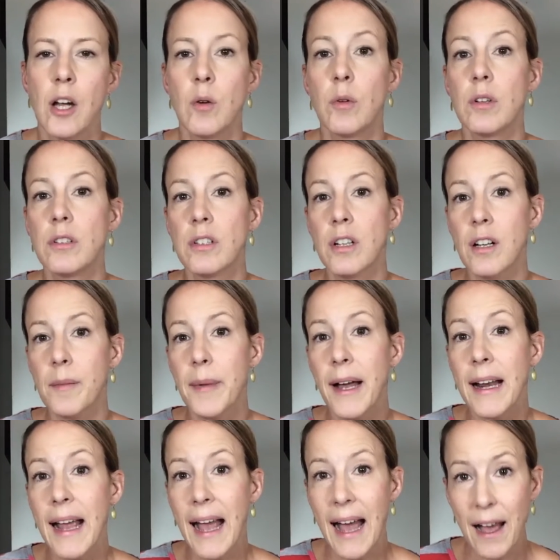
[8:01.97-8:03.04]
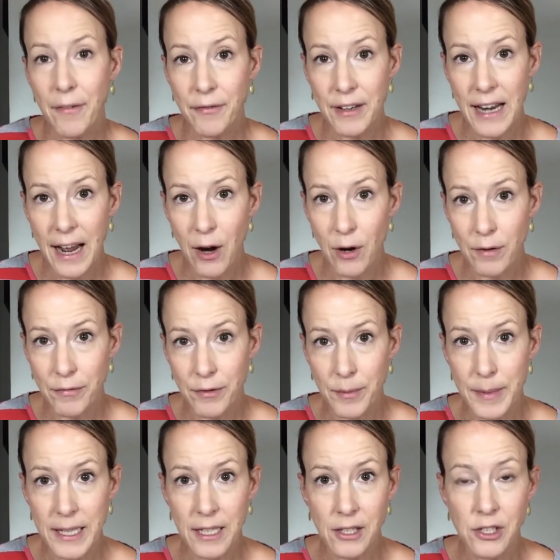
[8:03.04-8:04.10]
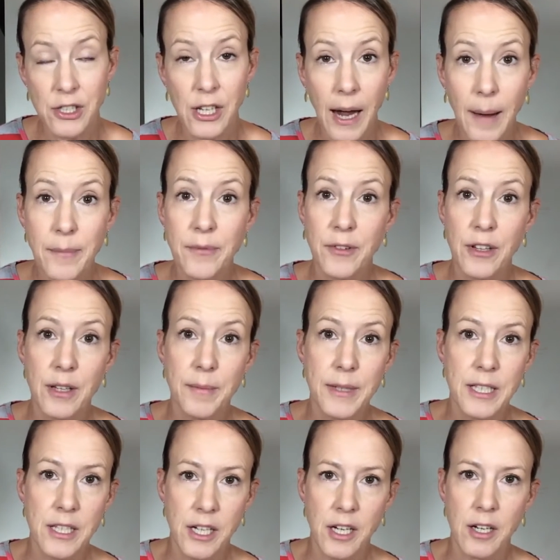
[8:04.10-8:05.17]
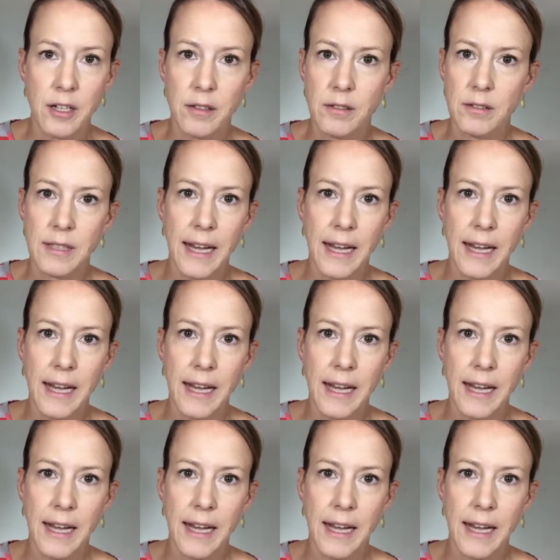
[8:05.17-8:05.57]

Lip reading: Well, it took about a half an hour for me to shop for the materials.